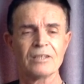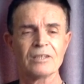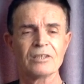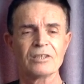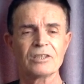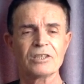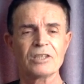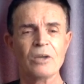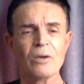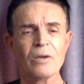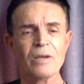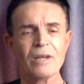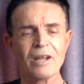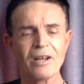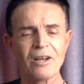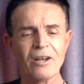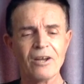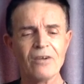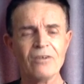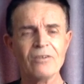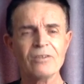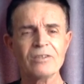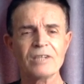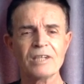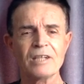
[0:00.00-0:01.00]
So in
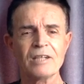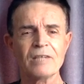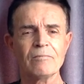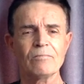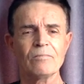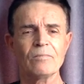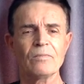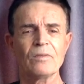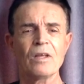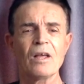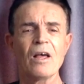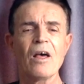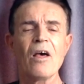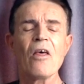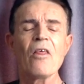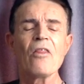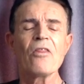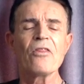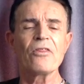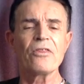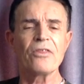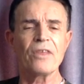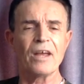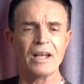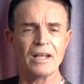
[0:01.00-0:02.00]
closing,
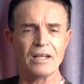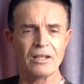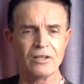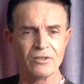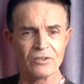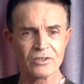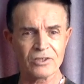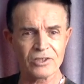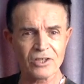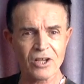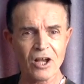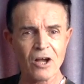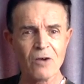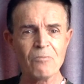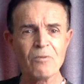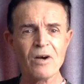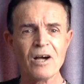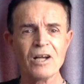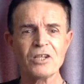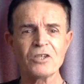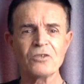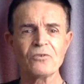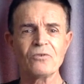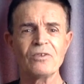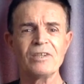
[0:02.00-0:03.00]
thank you so
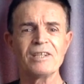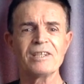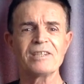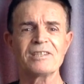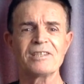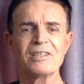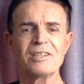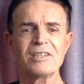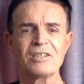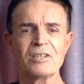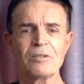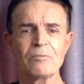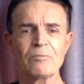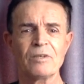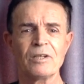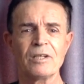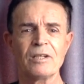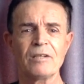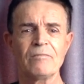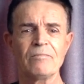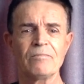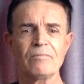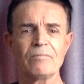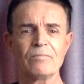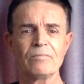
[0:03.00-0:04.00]
much for listening to me.